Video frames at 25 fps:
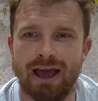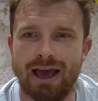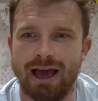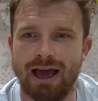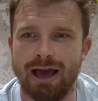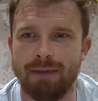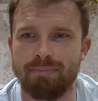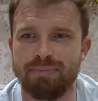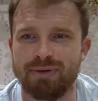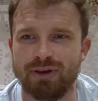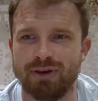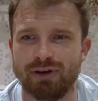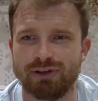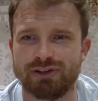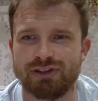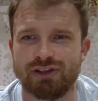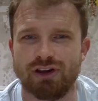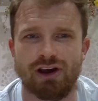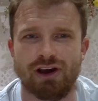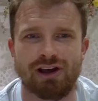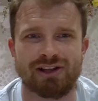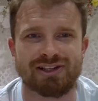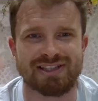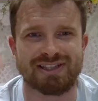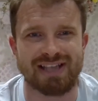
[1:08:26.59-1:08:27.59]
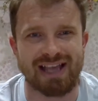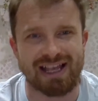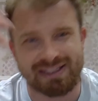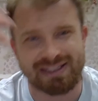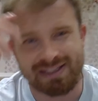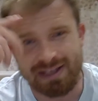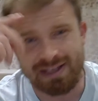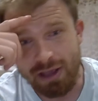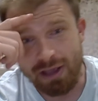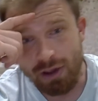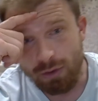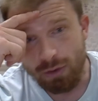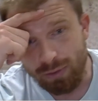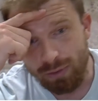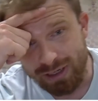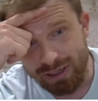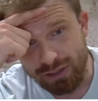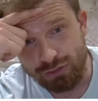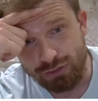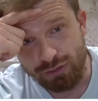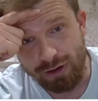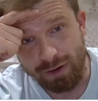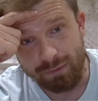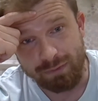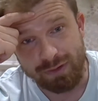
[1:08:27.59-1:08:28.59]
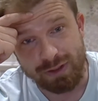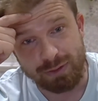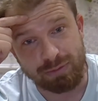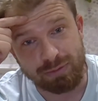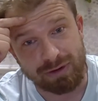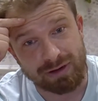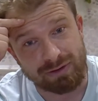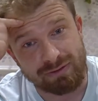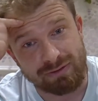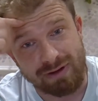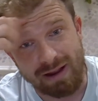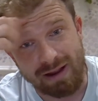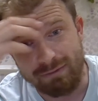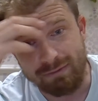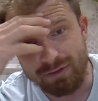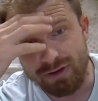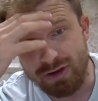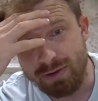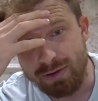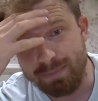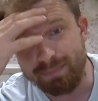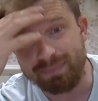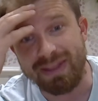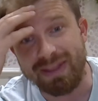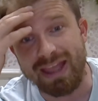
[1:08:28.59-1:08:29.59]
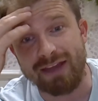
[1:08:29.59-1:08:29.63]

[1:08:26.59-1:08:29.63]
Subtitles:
Piotr says, winning trophies bring revenue.